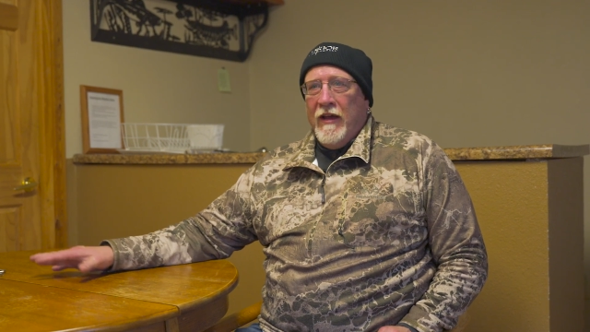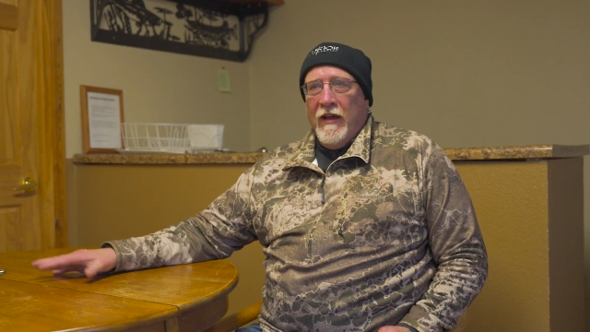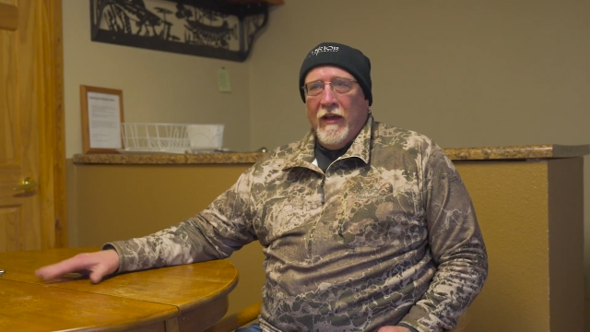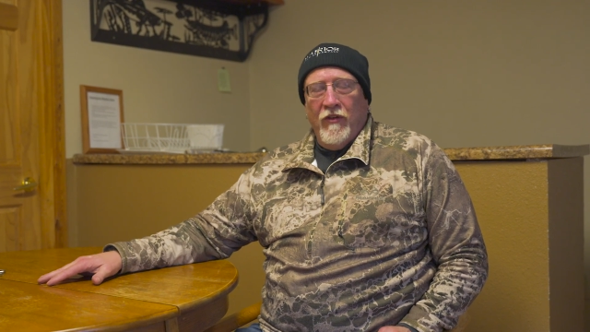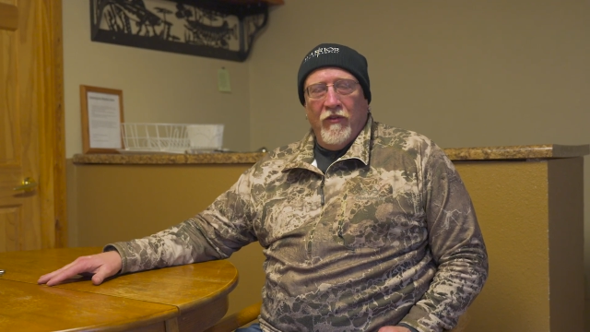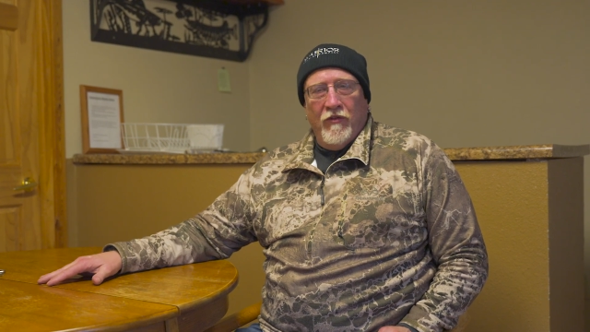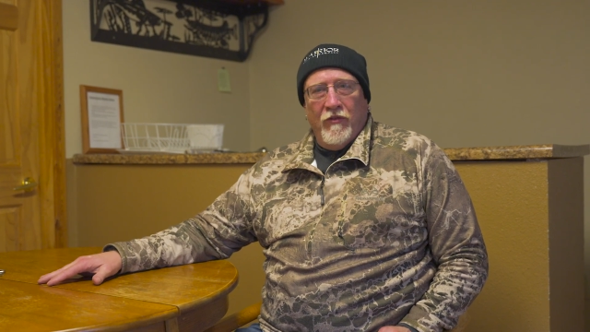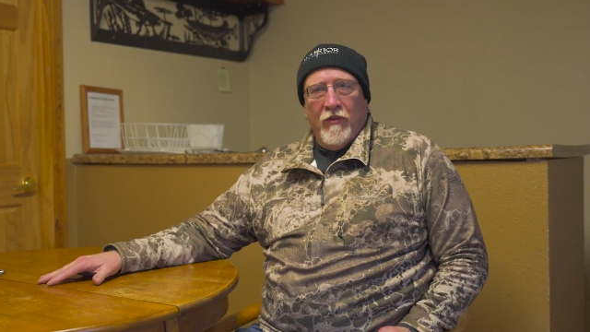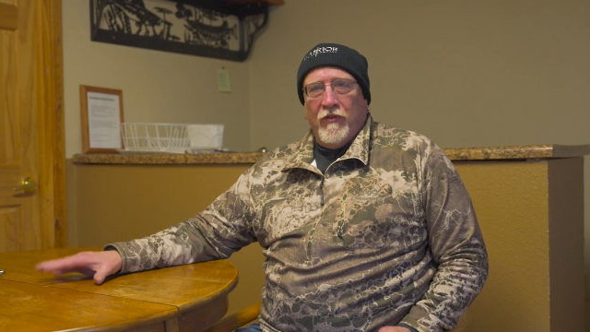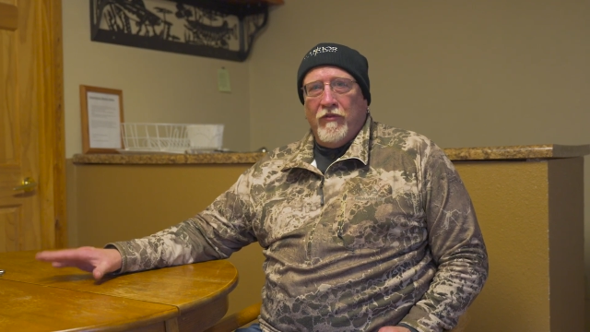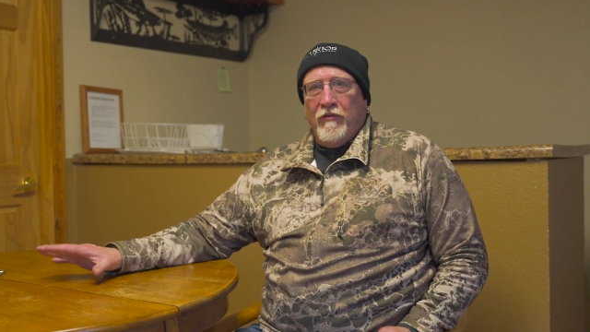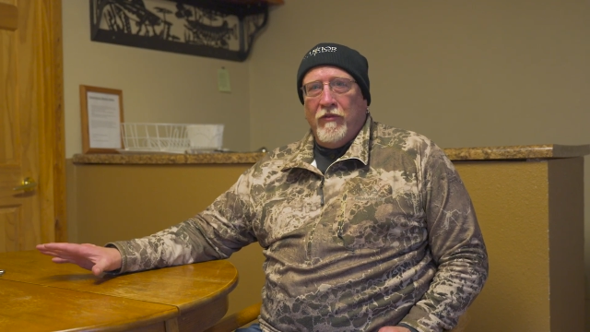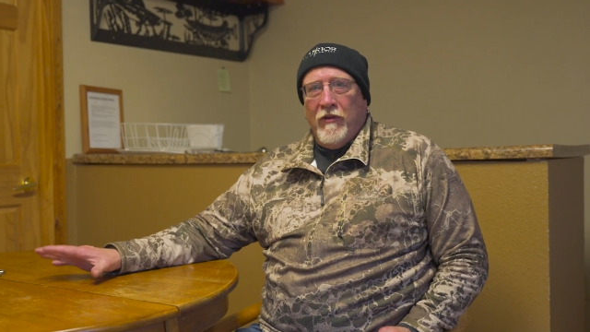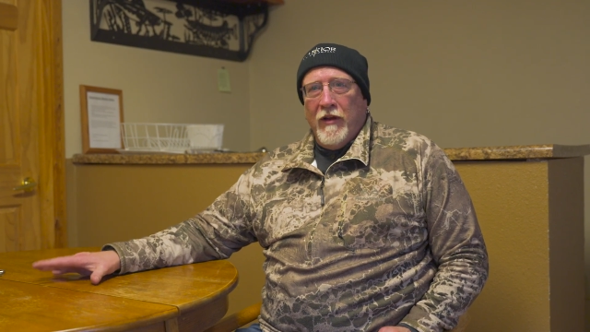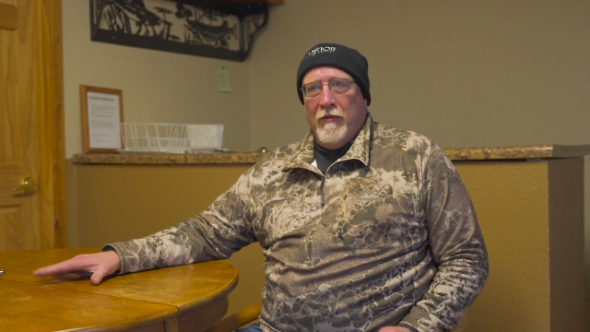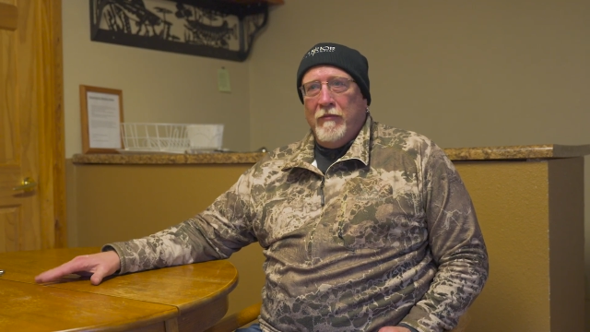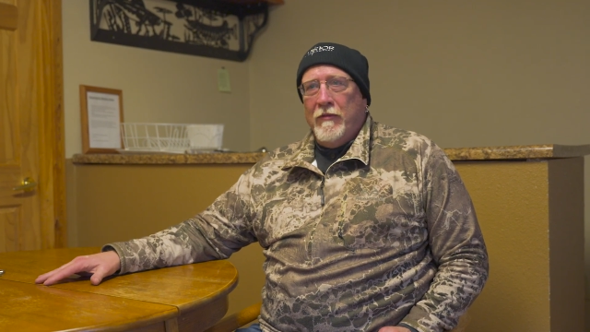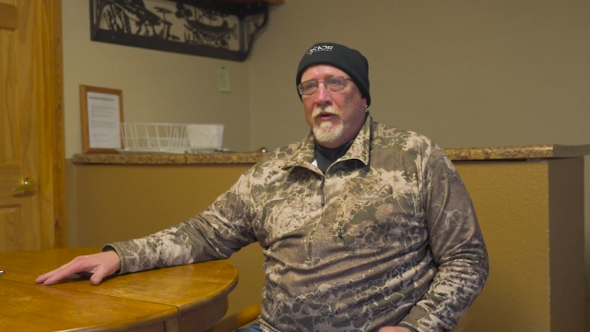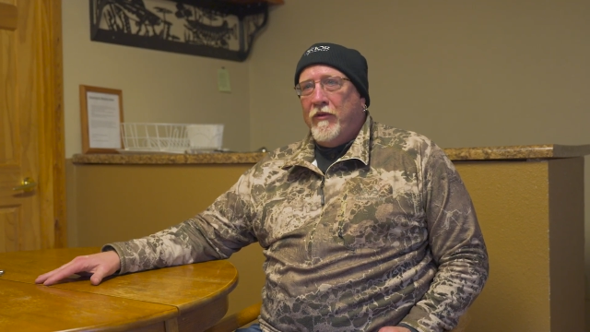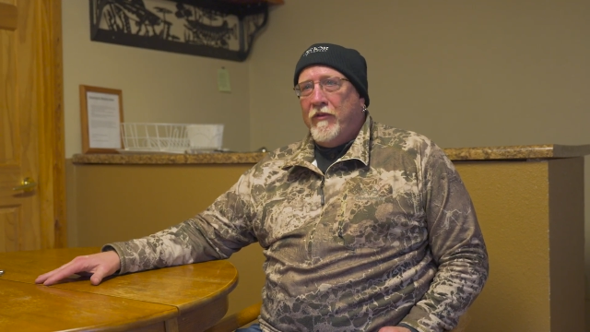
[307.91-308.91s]
is just
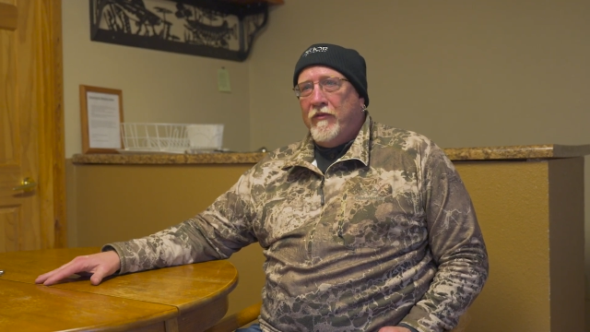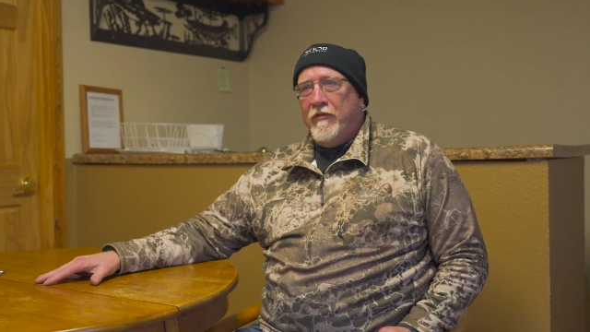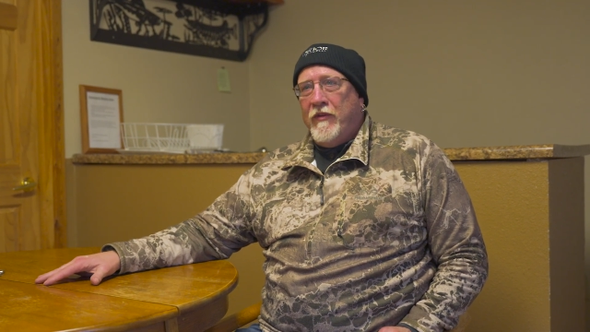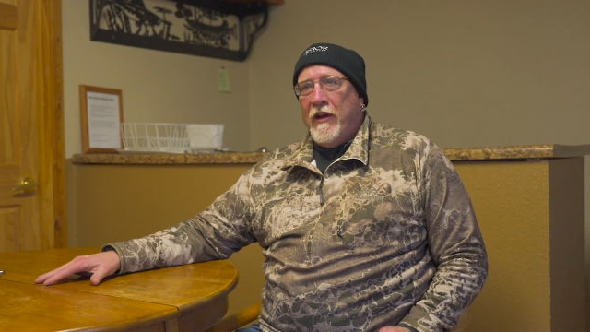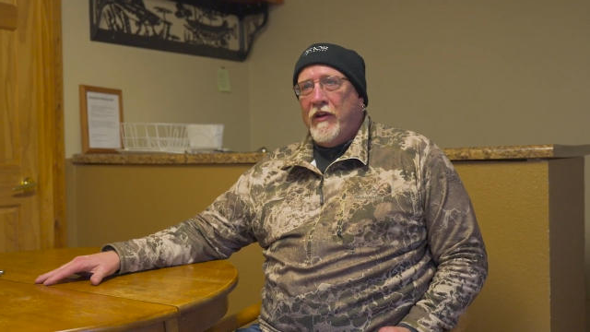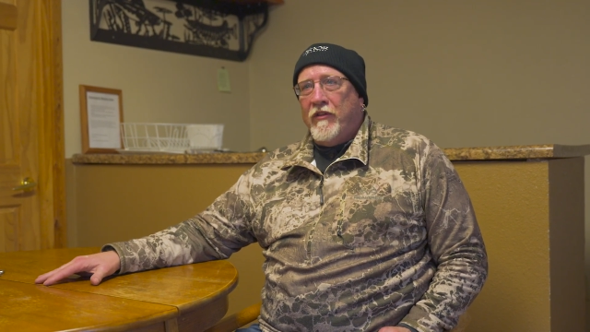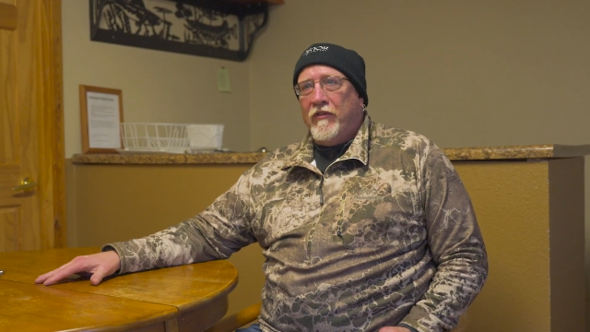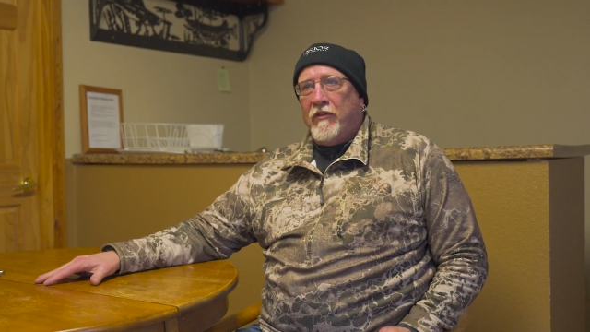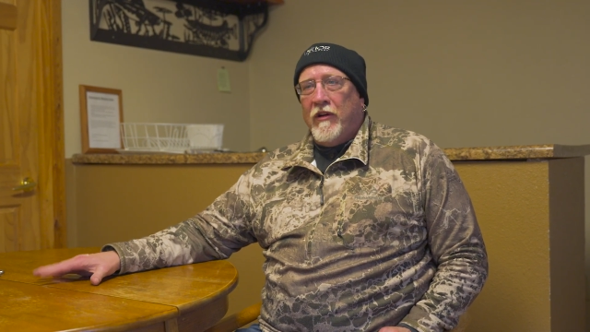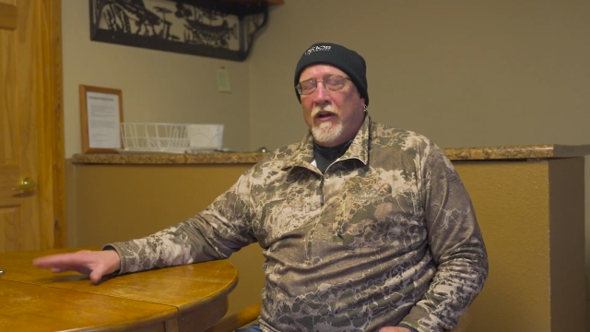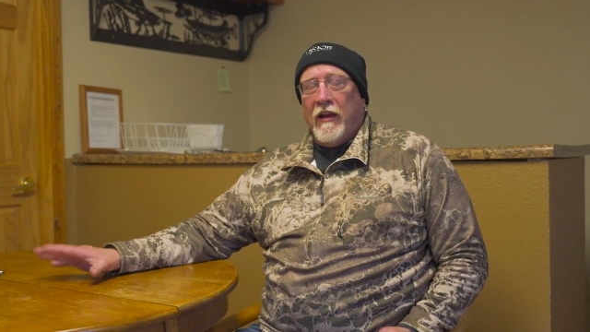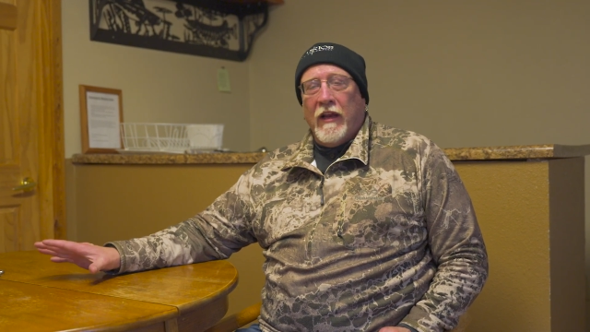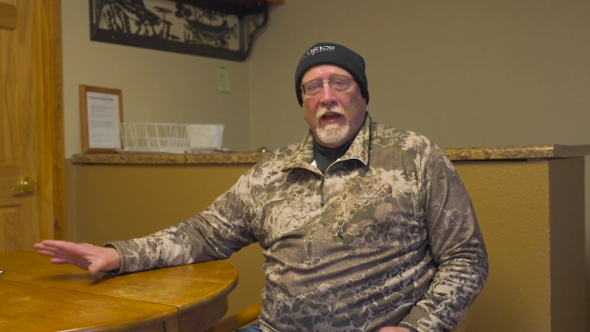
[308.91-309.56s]
really motivational.